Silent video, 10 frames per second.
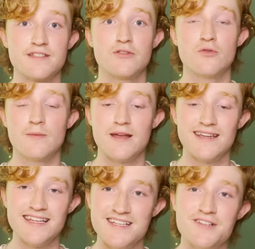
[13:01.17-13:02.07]
things that are going to make
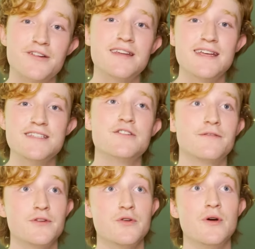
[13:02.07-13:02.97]
it easier and easier
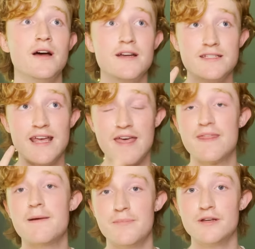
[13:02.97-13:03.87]
for you to hit
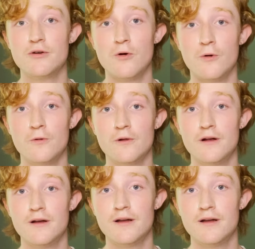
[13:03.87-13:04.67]
that big goal,